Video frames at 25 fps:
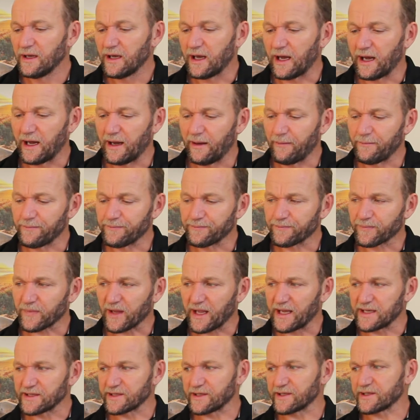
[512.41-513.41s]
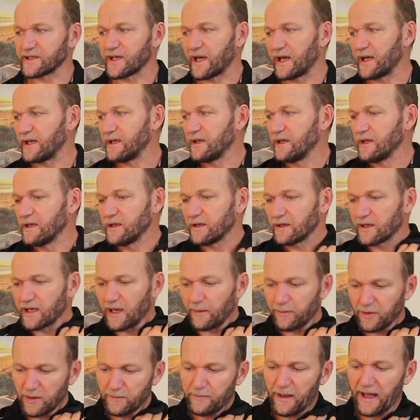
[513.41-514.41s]
As I say, a
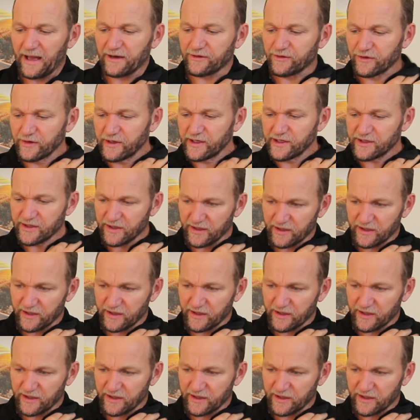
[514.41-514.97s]
couple of batteries,